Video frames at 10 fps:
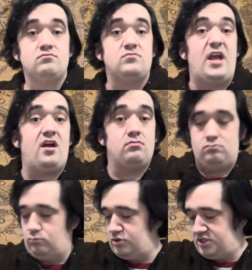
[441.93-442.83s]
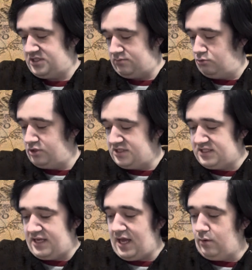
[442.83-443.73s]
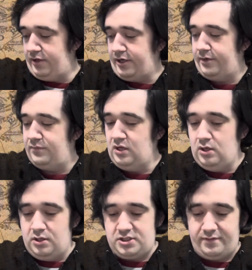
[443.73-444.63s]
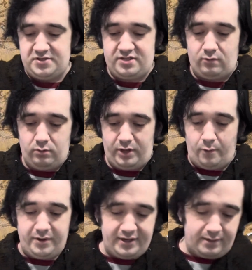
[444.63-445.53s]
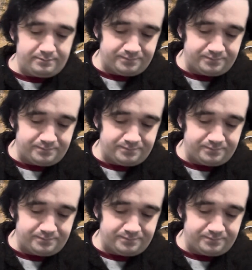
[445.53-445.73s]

Yeah, we'll just see how we go. So first of all, we open it up.